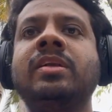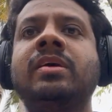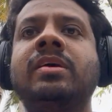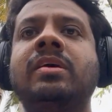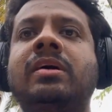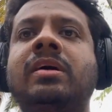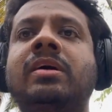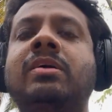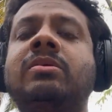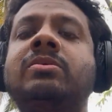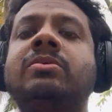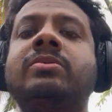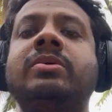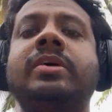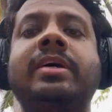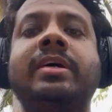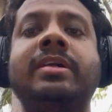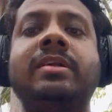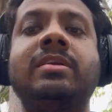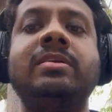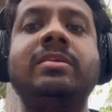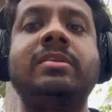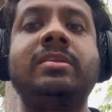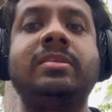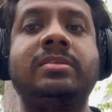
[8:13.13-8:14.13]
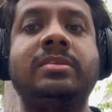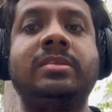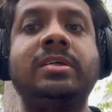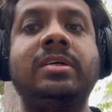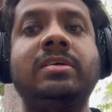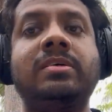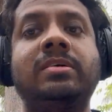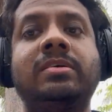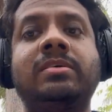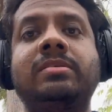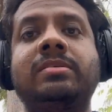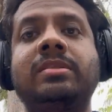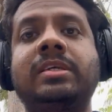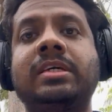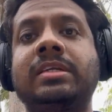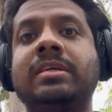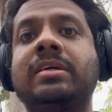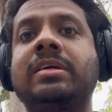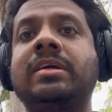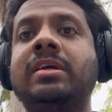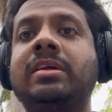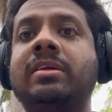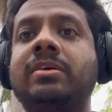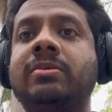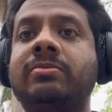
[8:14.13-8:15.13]
how to handle that
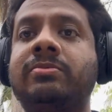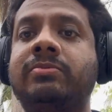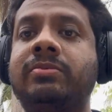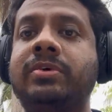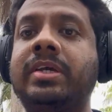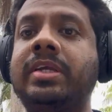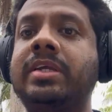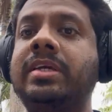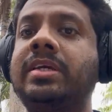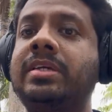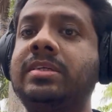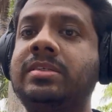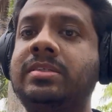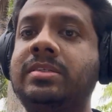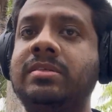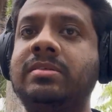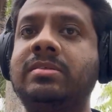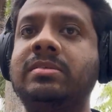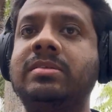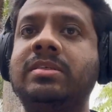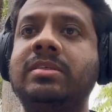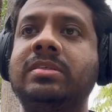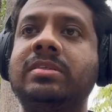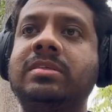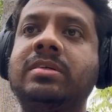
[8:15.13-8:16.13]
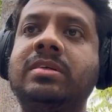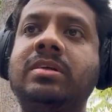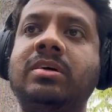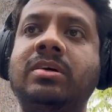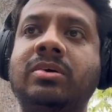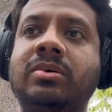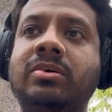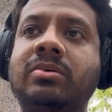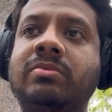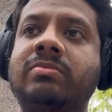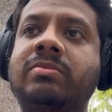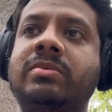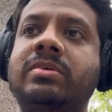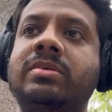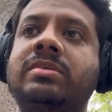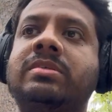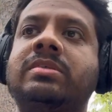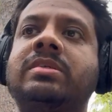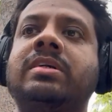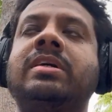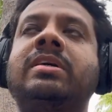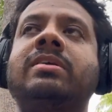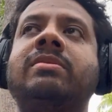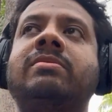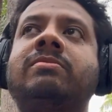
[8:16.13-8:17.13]
kind of variations in the documents,
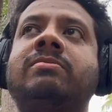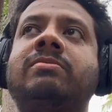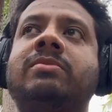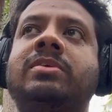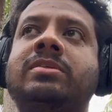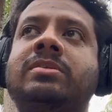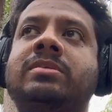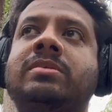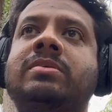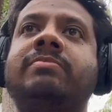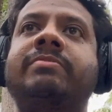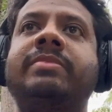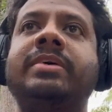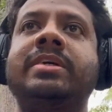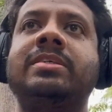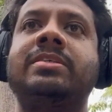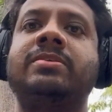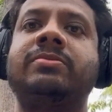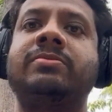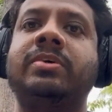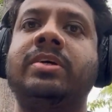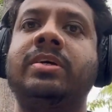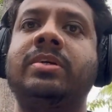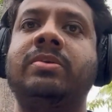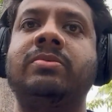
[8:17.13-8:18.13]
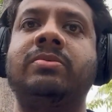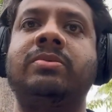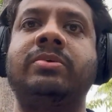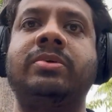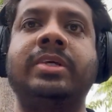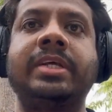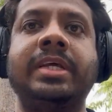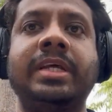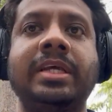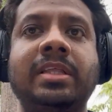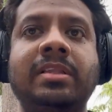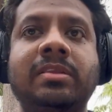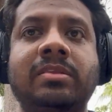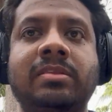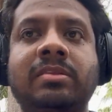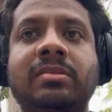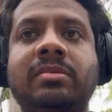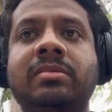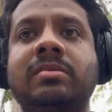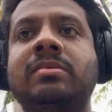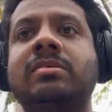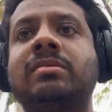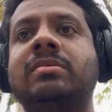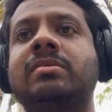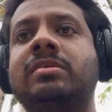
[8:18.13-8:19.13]
and what's the best way to train
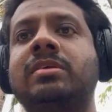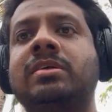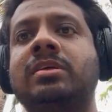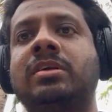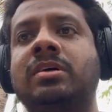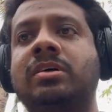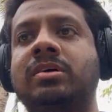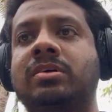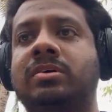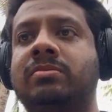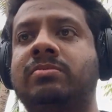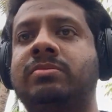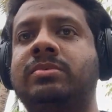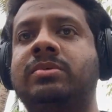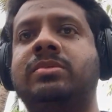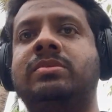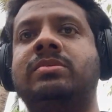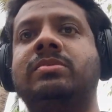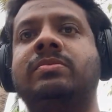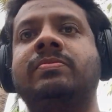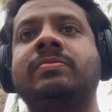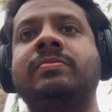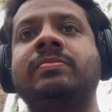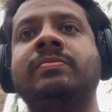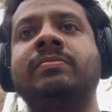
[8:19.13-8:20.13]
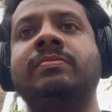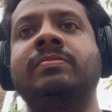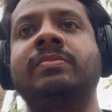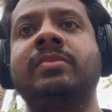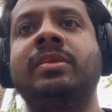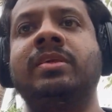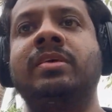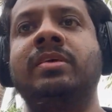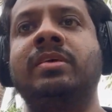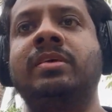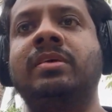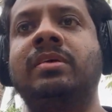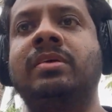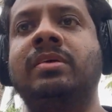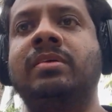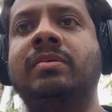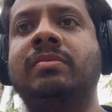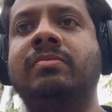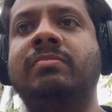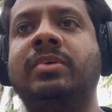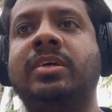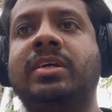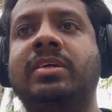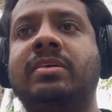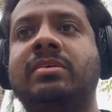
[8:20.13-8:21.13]
the documents,
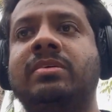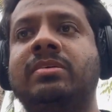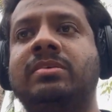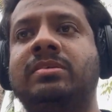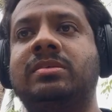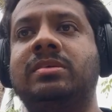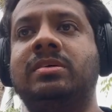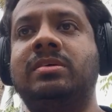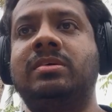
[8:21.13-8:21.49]
because